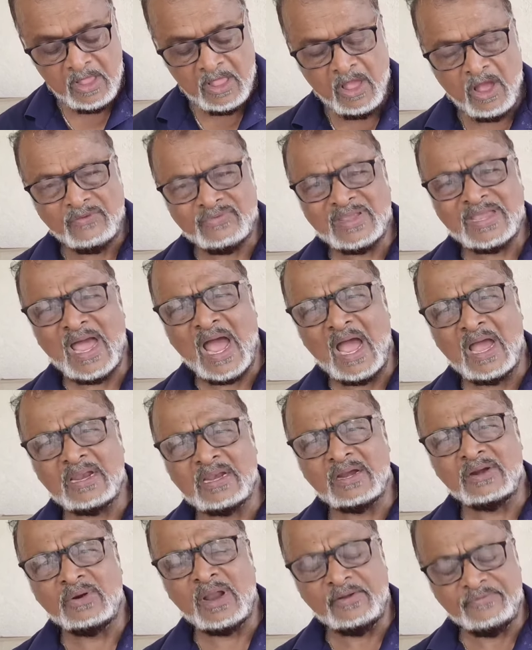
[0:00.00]
of the
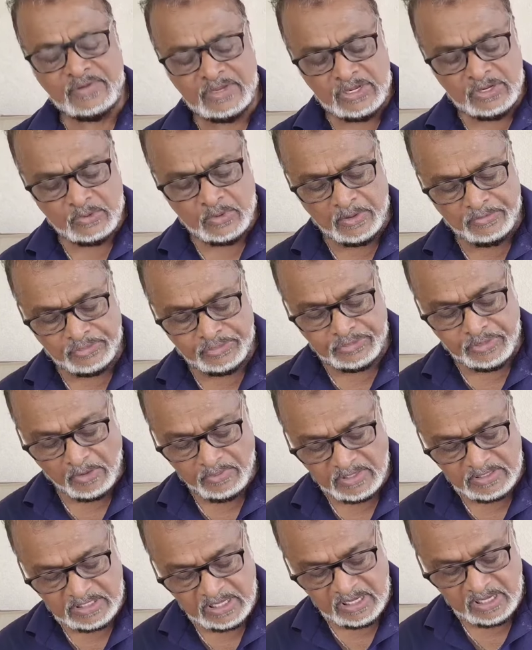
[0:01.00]
Guyana Revenue
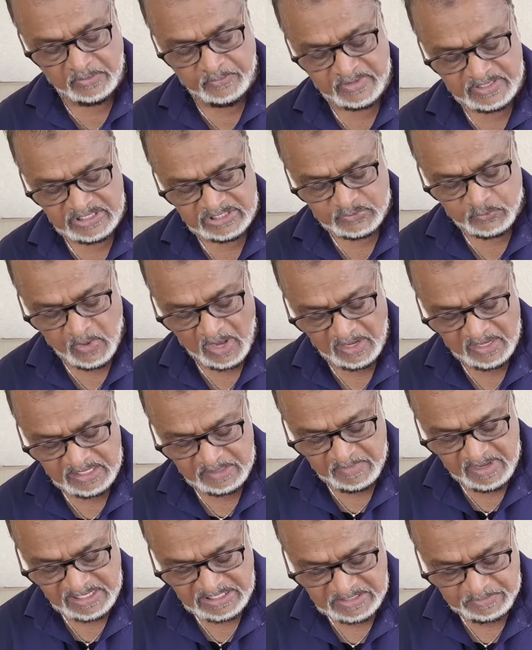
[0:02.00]
Authority, which is well
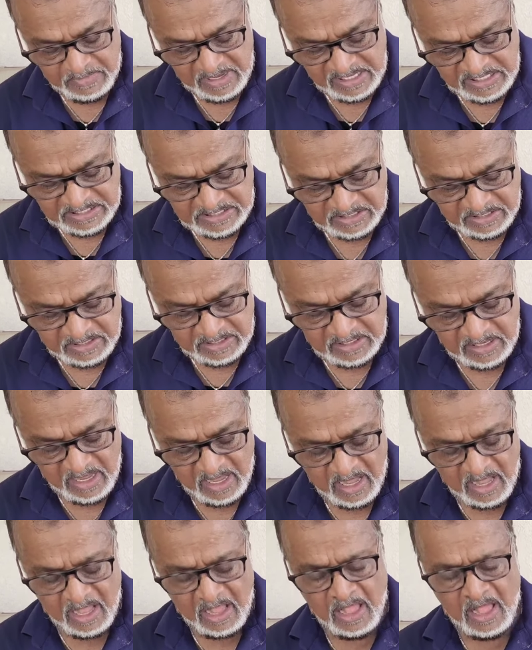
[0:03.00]
administered
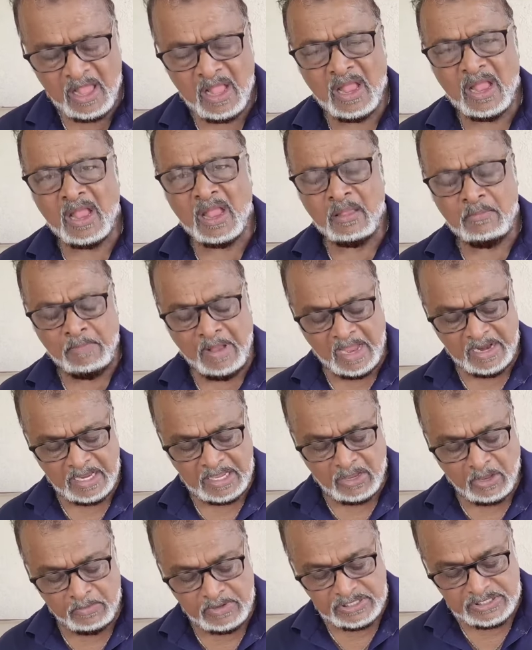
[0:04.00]
by the
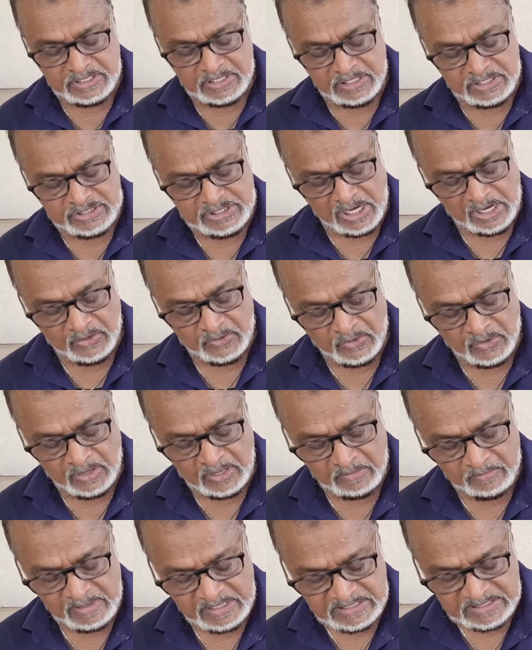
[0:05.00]
Commissioner
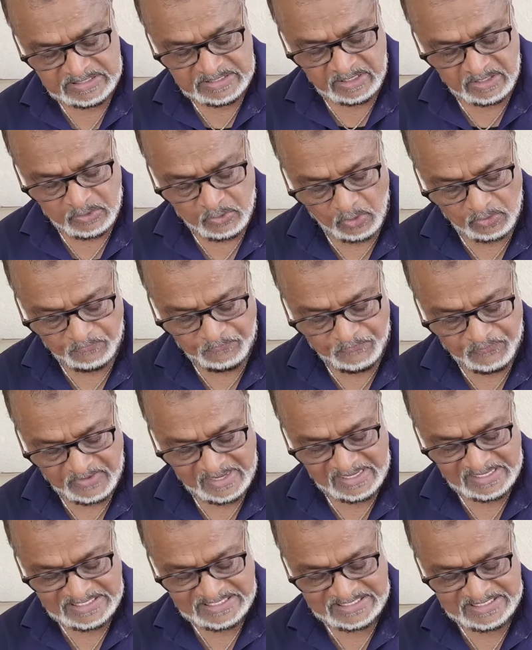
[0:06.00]
General, Mr.
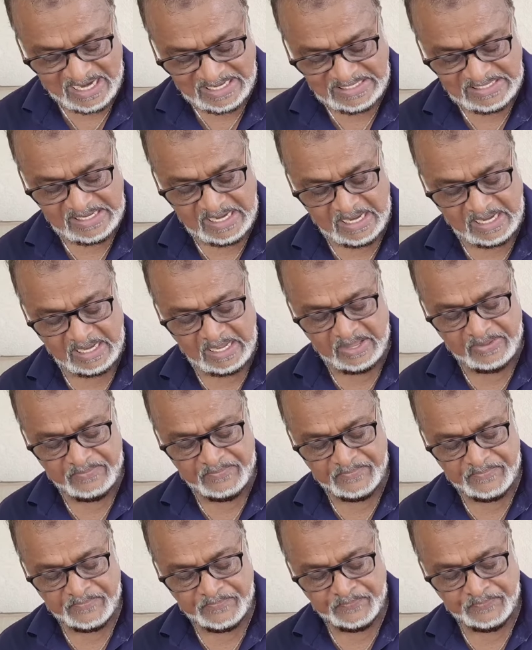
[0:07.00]
Godfrey Statia,
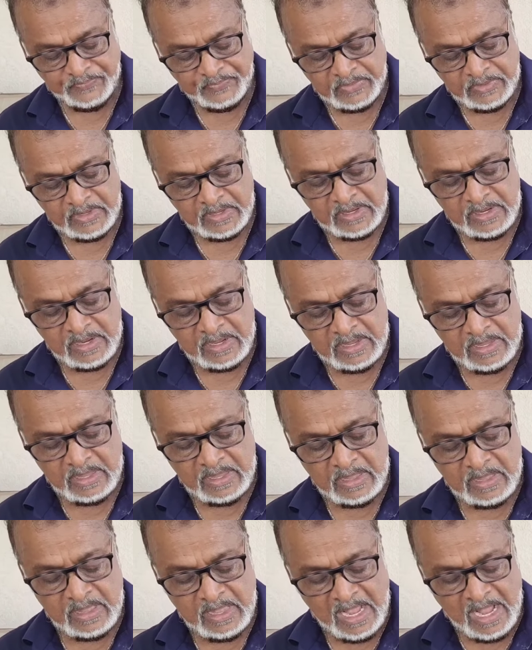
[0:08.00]

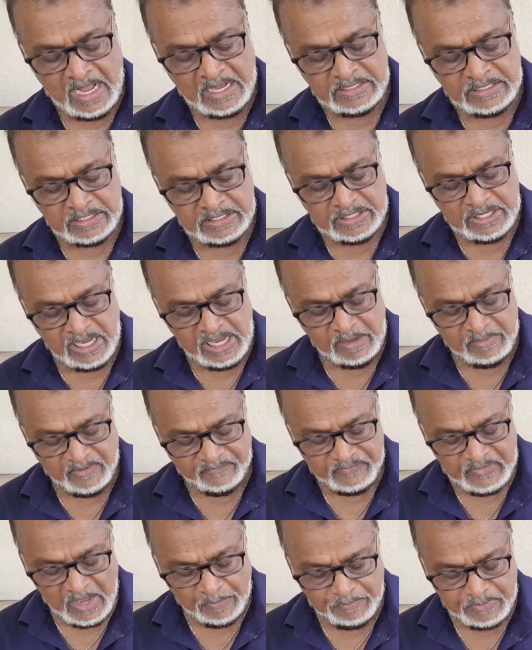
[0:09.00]
and the team
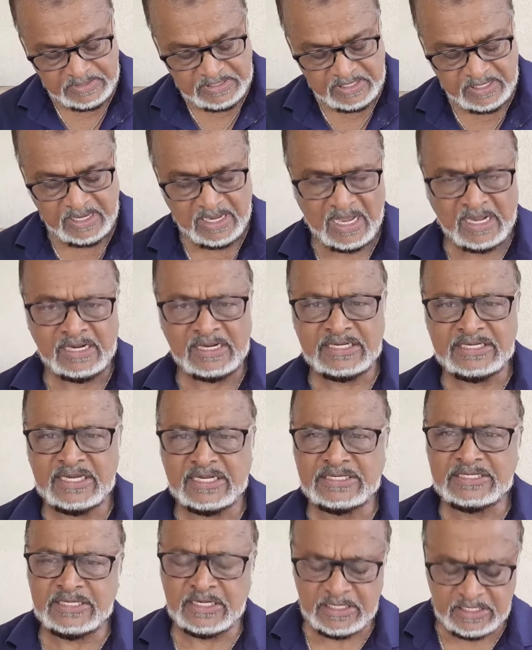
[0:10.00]
of deputy and
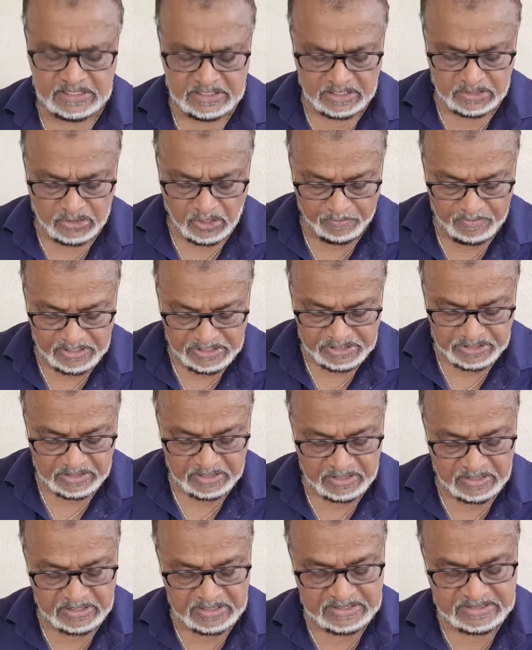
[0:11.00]
assistant
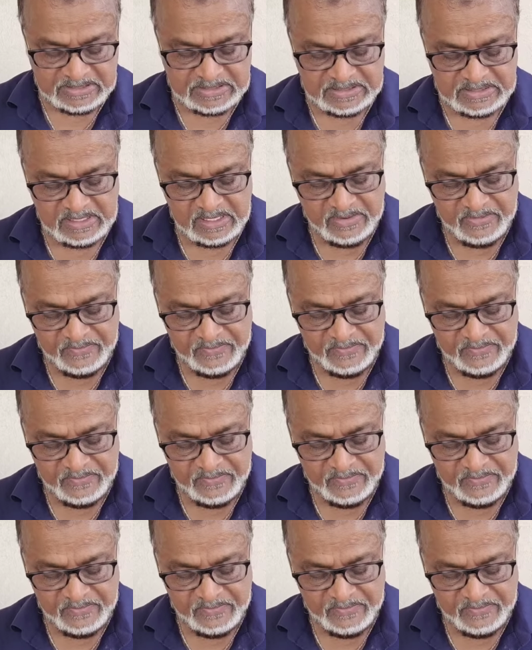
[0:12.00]
commissioners,